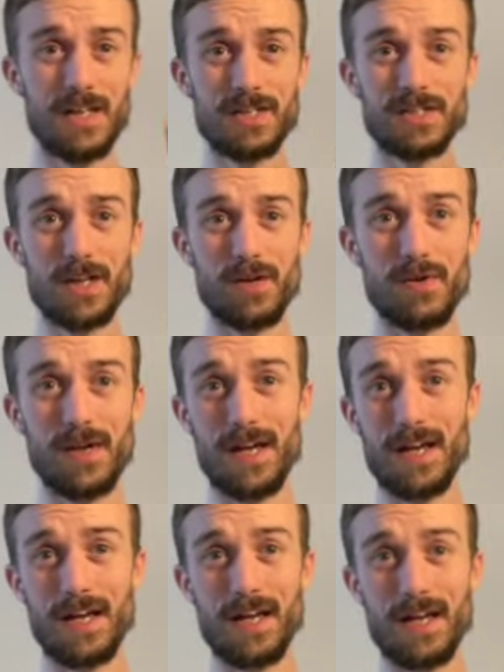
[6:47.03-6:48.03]
So
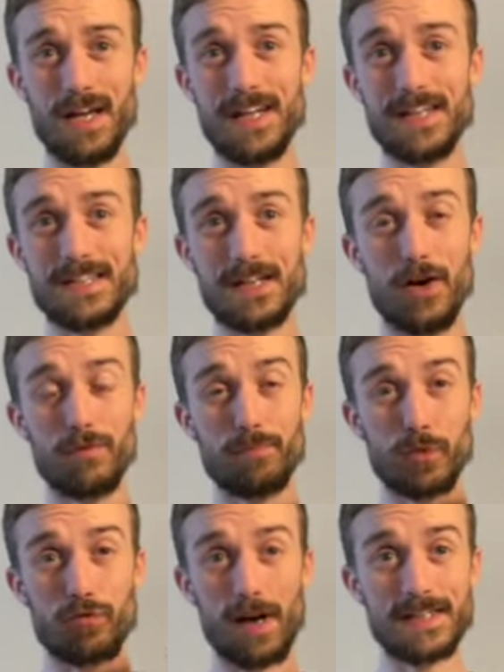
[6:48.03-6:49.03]
it's a
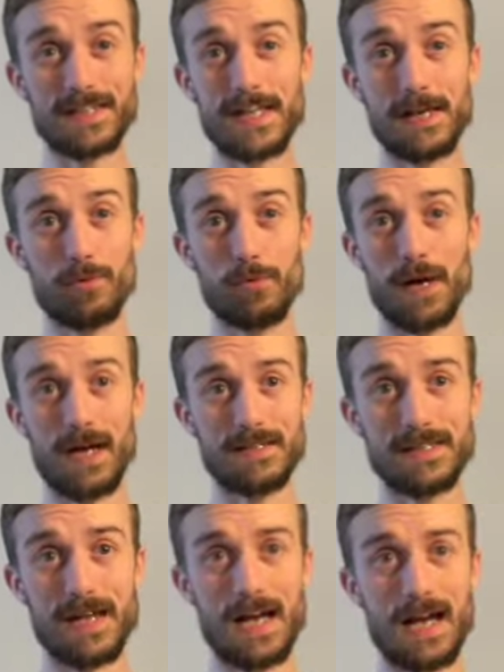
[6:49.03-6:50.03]
great staple pattern
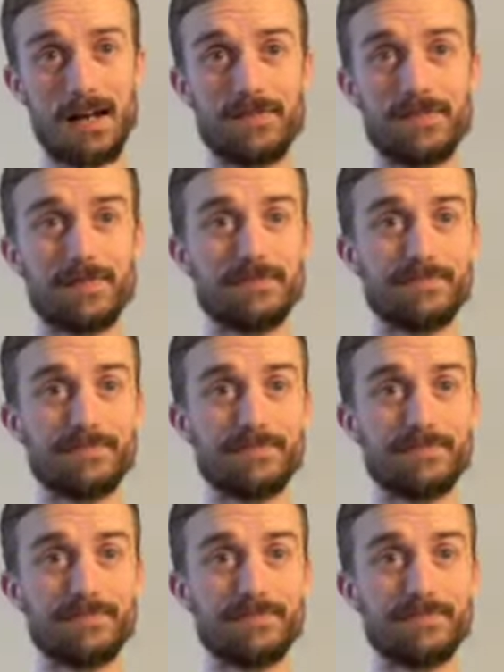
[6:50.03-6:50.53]
to have.